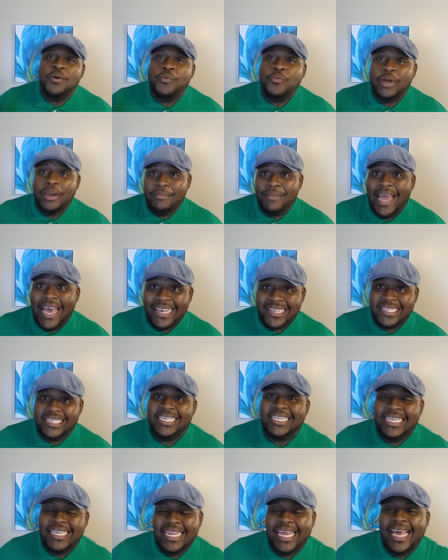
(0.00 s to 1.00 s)
when I'm not
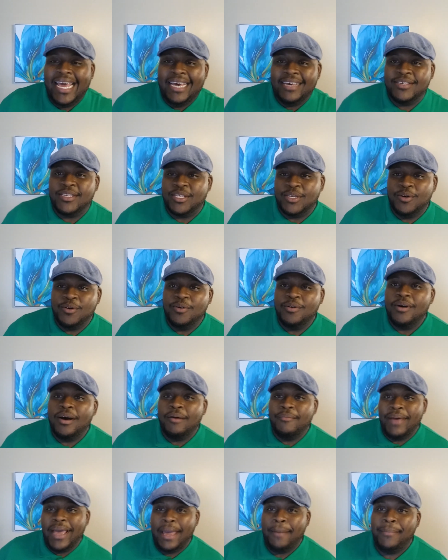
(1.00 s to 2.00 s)
sitting down. So
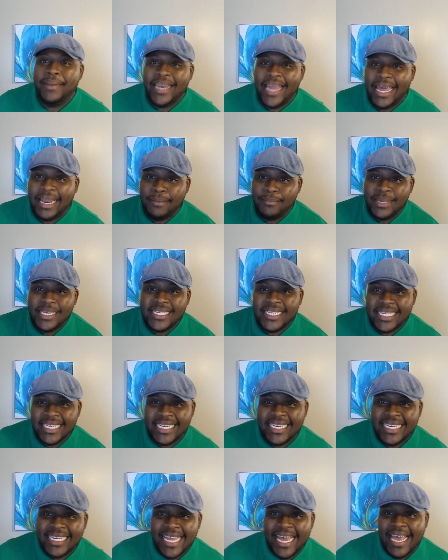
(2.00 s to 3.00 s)
I'm happy not to be
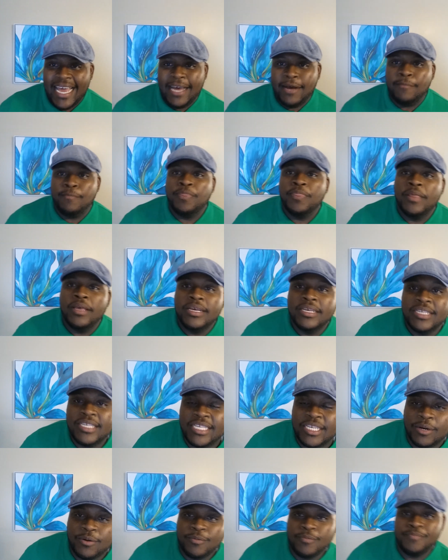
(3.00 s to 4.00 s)
sitting down.
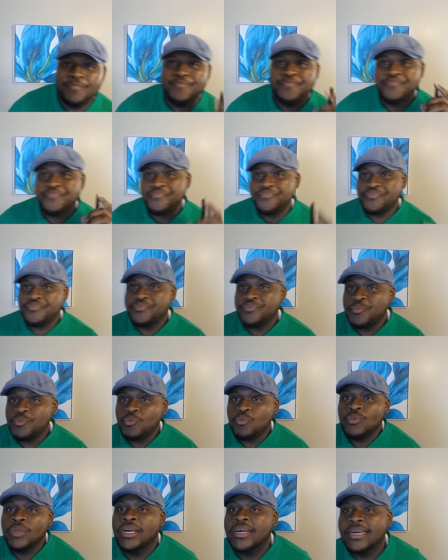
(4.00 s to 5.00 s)
So
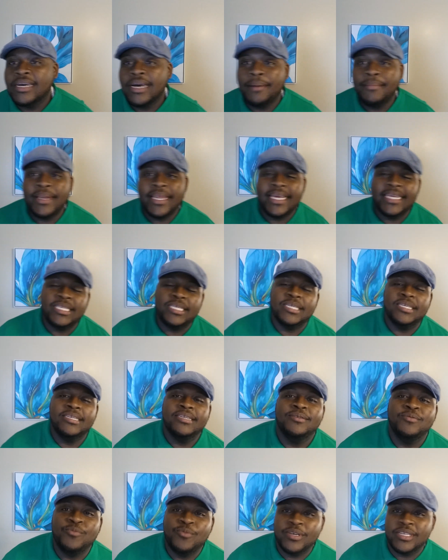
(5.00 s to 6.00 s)
coming at you
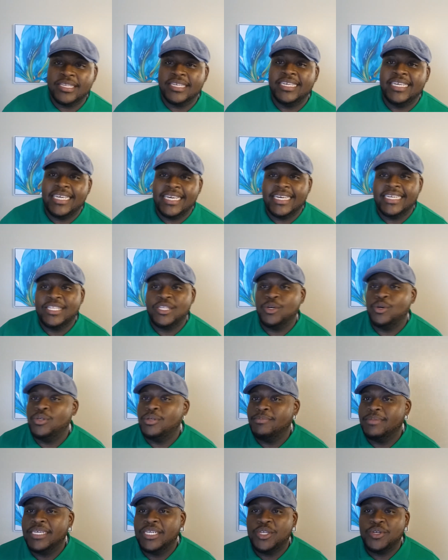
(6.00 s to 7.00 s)
once again. I told
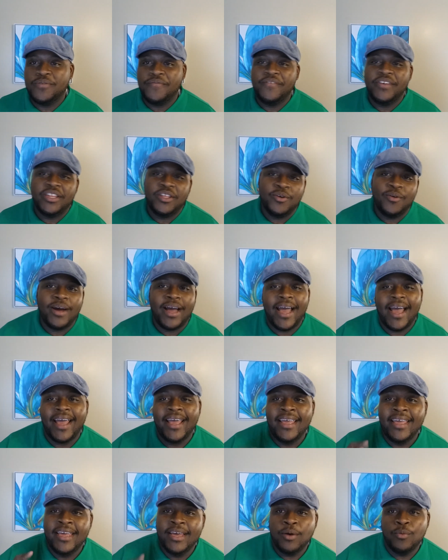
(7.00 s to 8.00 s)
you I'm gonna get you a video out
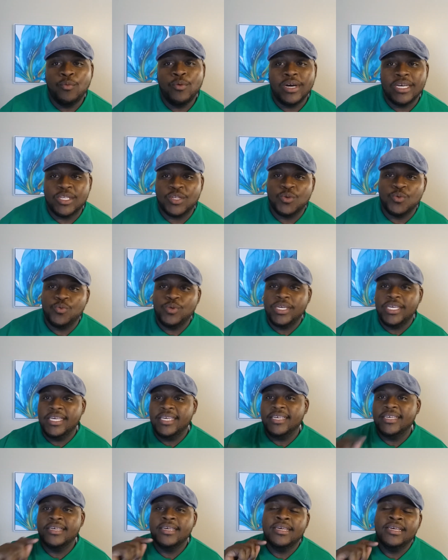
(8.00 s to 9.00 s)
once a
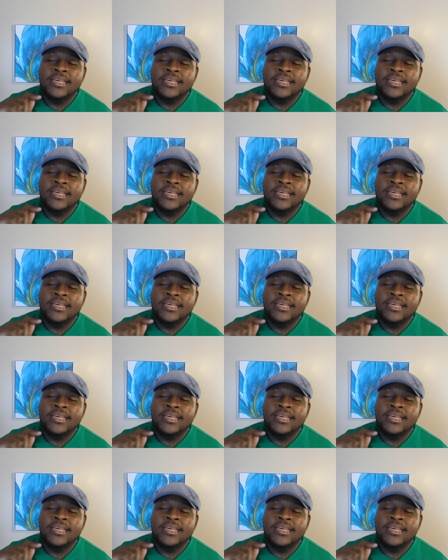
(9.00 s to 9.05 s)
week,